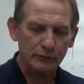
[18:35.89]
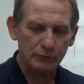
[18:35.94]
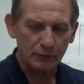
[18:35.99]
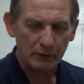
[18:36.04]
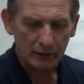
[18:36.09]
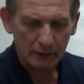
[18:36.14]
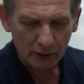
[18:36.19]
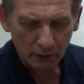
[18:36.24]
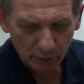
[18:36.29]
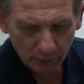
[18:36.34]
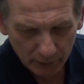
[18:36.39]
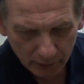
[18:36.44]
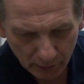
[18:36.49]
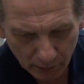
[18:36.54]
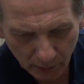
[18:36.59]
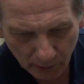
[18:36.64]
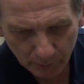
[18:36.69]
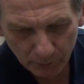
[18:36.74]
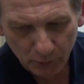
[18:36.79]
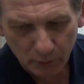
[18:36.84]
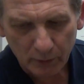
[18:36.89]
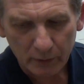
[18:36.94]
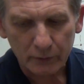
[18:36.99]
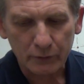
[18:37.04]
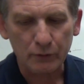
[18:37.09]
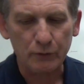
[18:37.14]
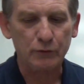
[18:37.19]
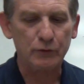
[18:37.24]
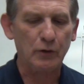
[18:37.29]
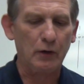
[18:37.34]
video here, I'm going
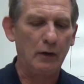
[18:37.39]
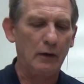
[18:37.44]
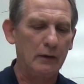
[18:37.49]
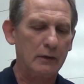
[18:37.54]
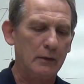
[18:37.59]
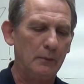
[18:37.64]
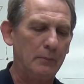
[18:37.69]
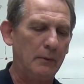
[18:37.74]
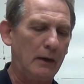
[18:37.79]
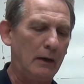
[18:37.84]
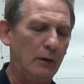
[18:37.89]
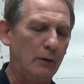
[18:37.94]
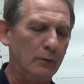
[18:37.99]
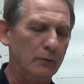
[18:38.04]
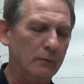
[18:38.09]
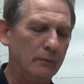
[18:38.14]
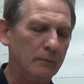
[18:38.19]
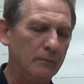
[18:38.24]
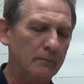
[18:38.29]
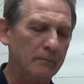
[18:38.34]
to talk about